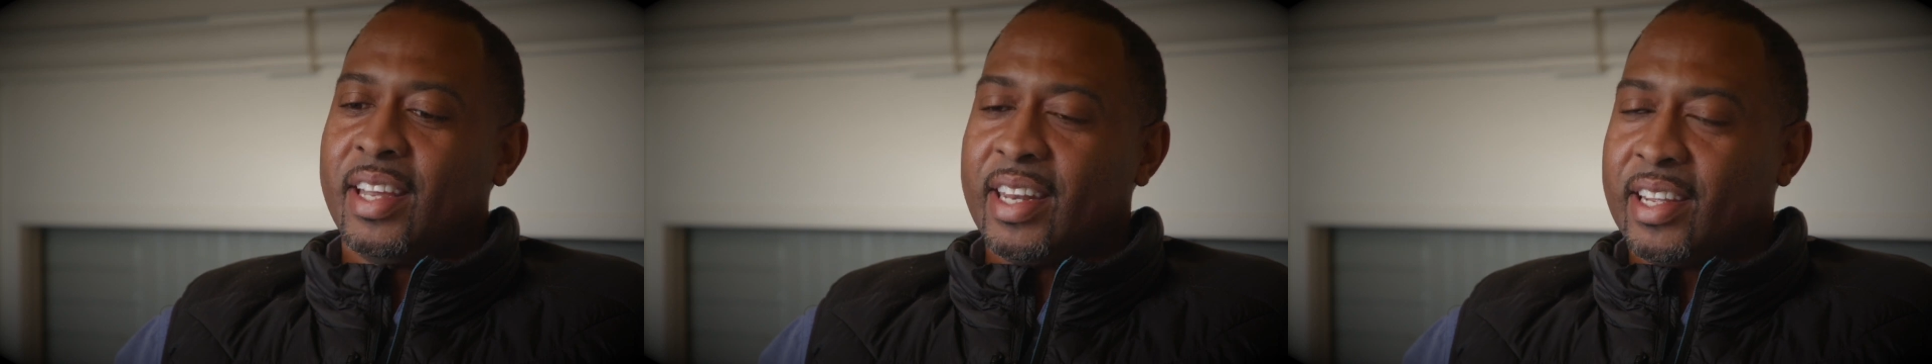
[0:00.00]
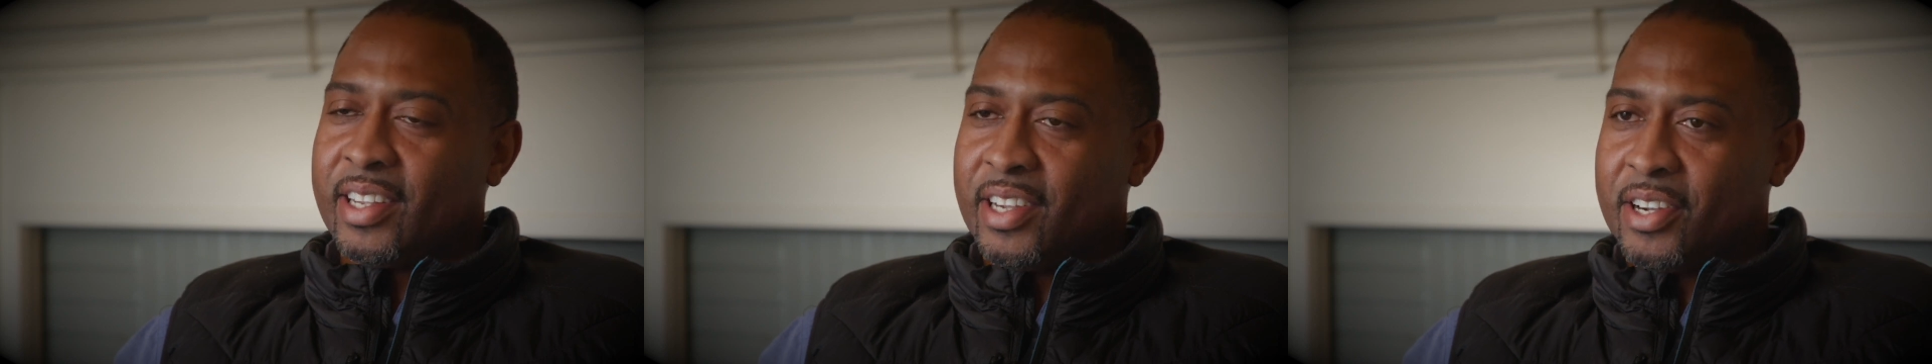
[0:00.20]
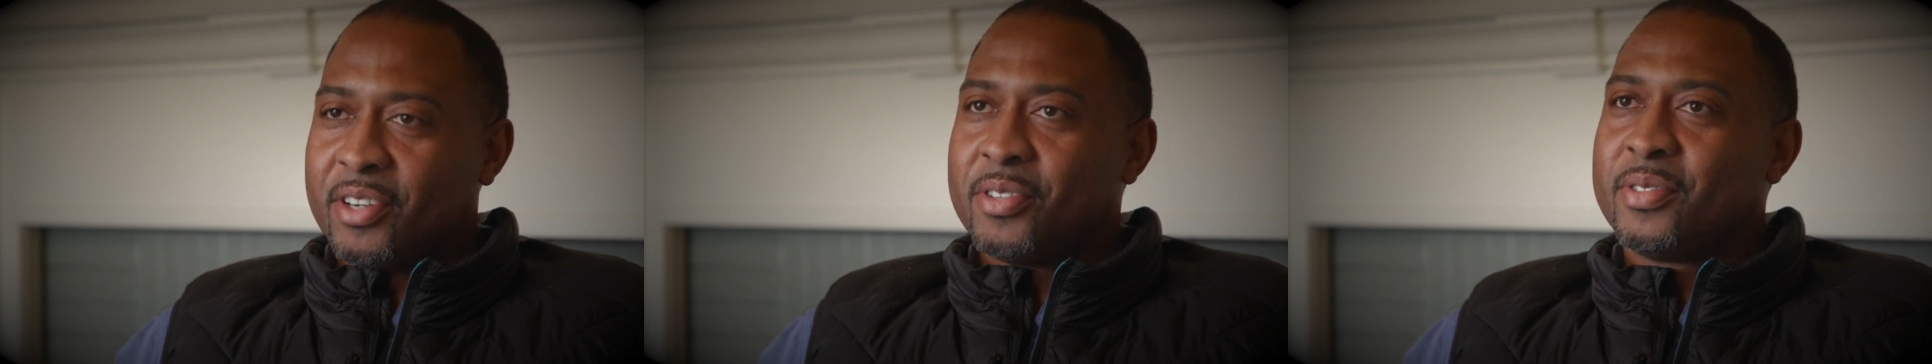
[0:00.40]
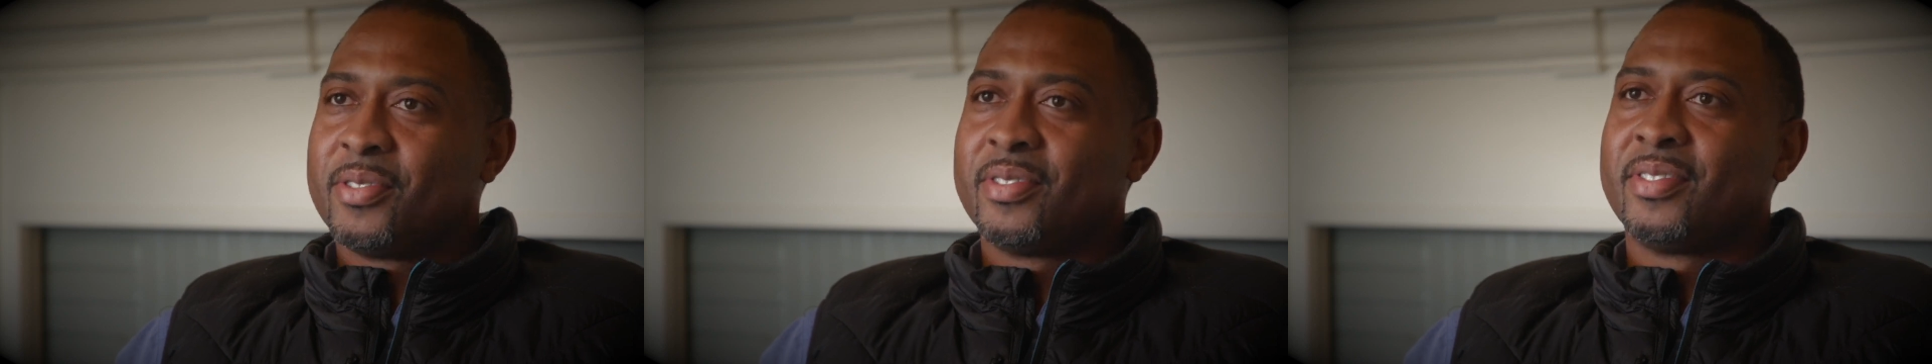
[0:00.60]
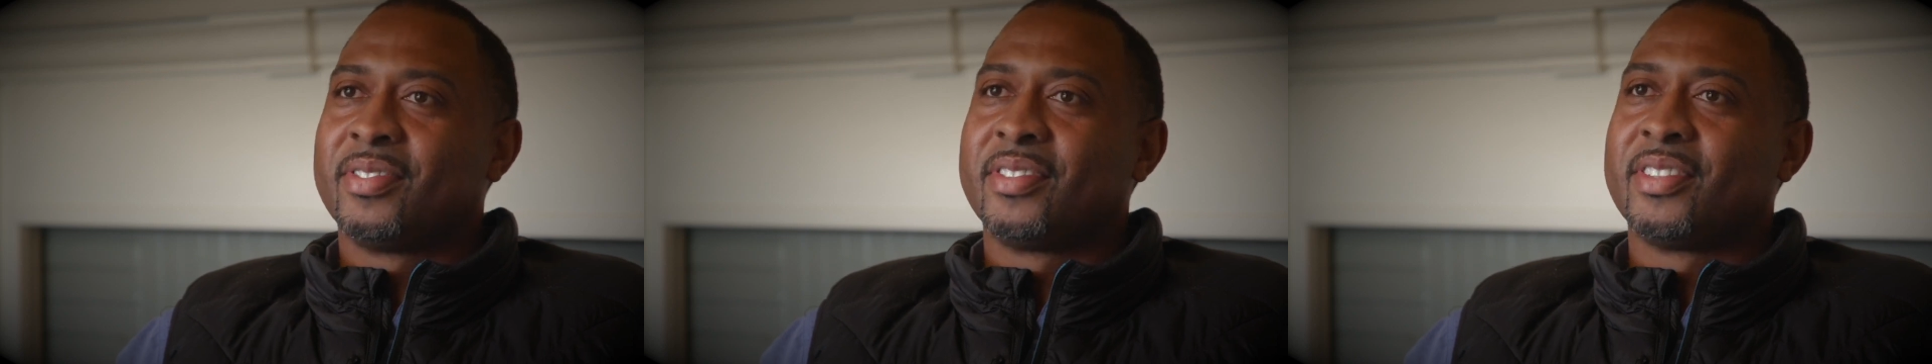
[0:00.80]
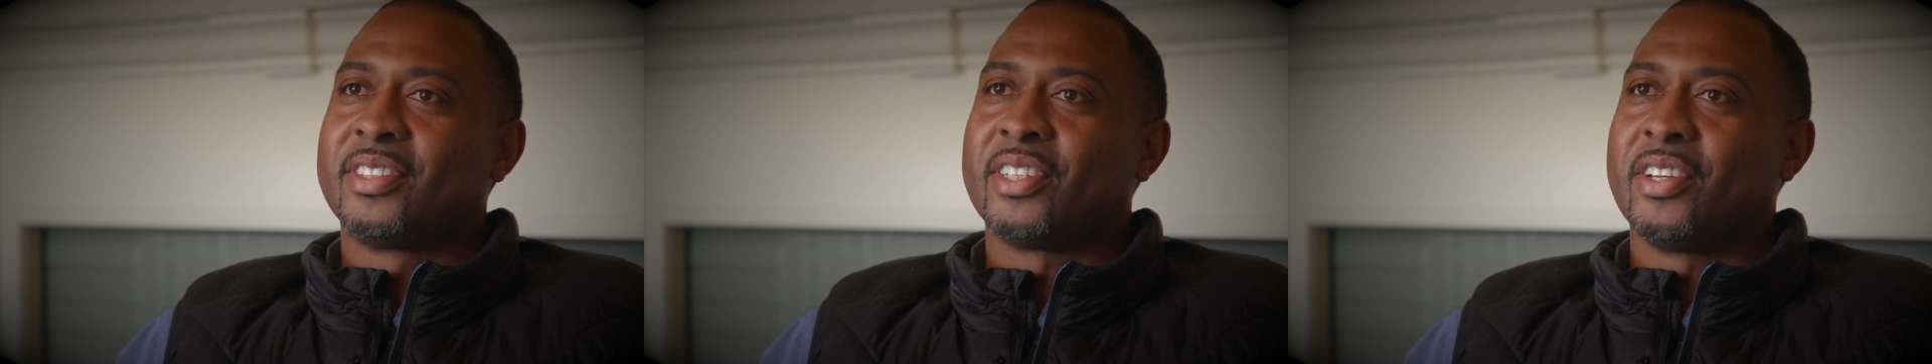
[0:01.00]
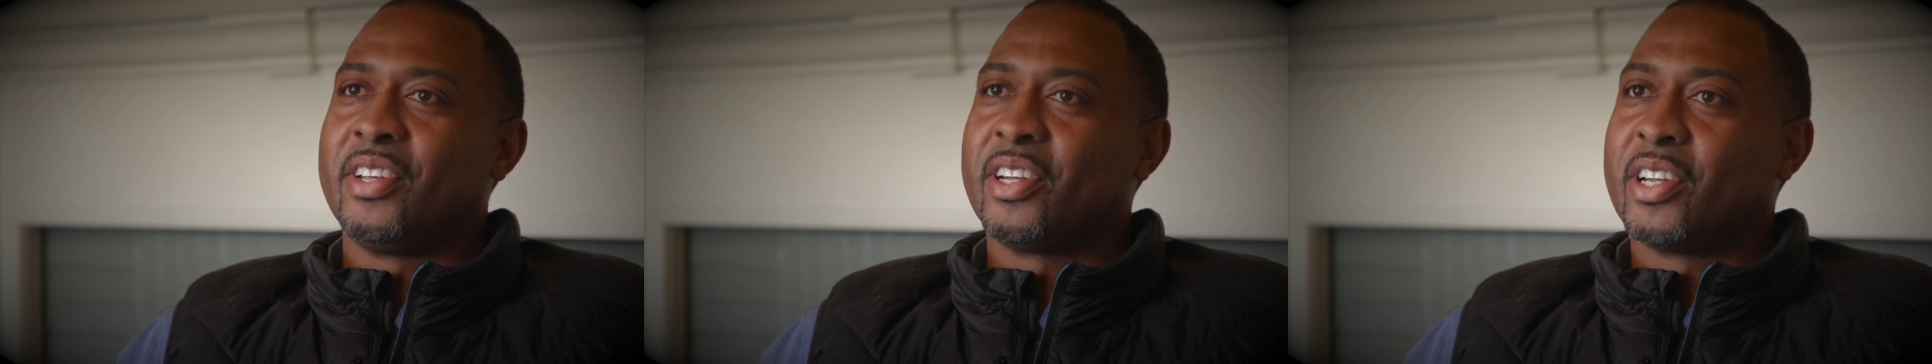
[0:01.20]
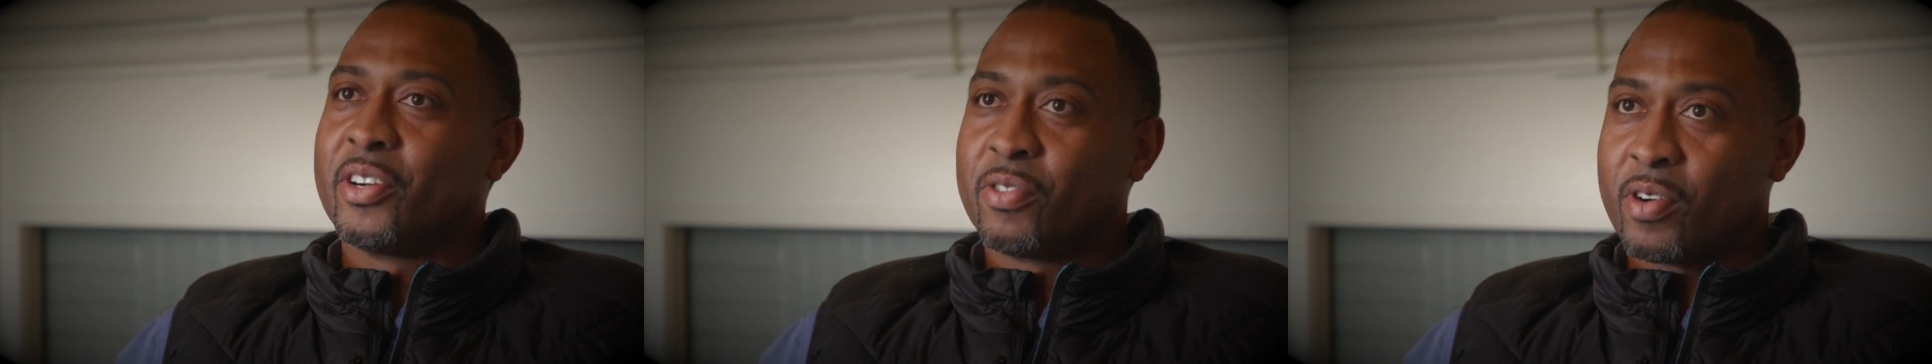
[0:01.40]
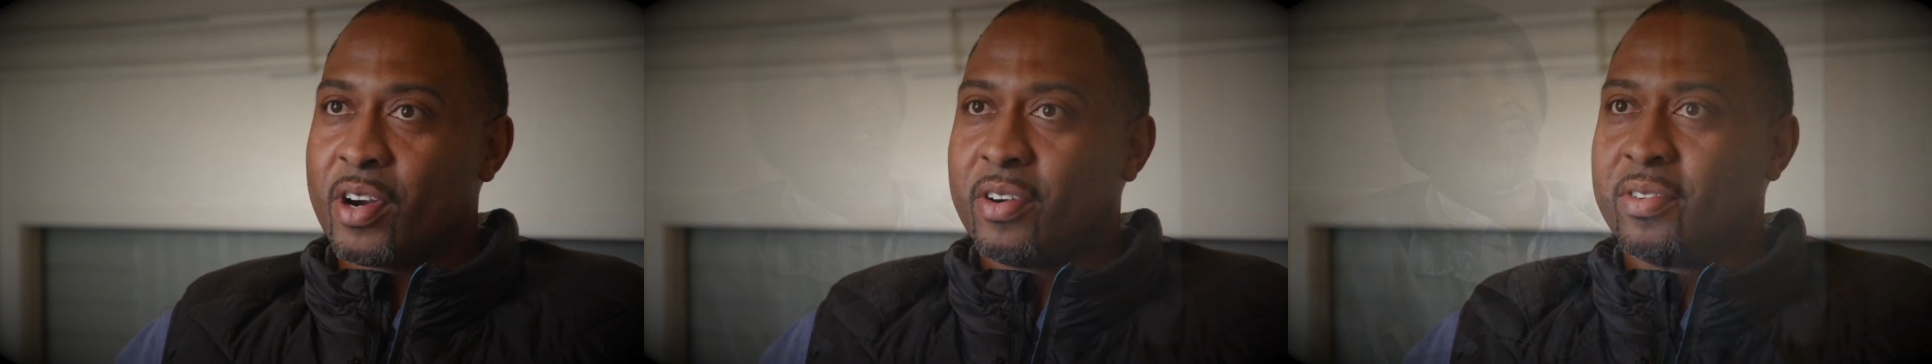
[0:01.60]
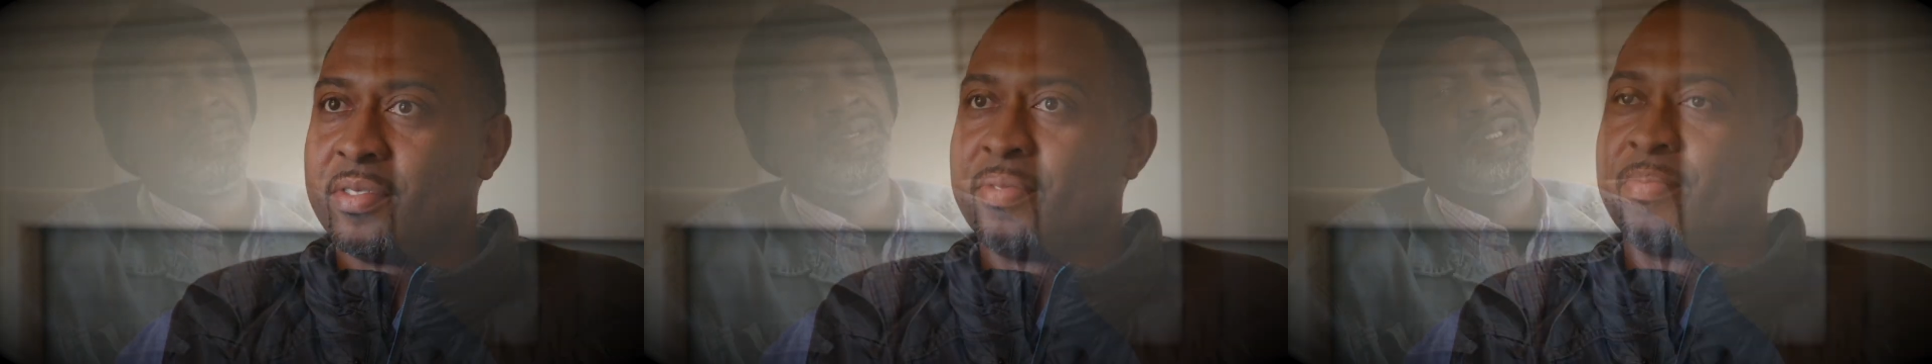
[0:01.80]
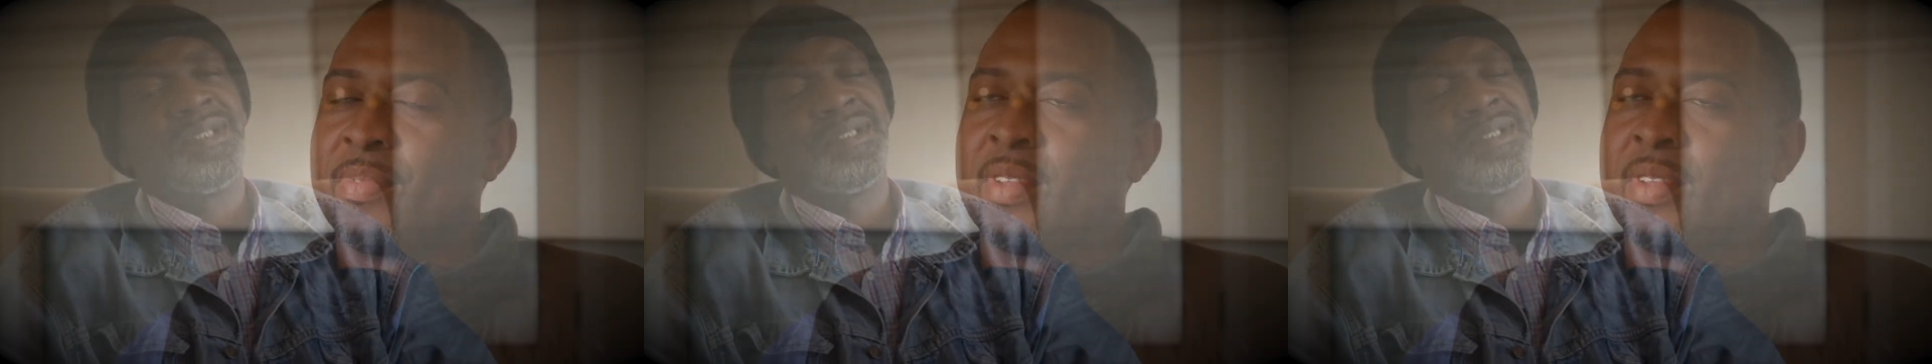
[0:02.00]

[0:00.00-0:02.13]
it go so you can grow.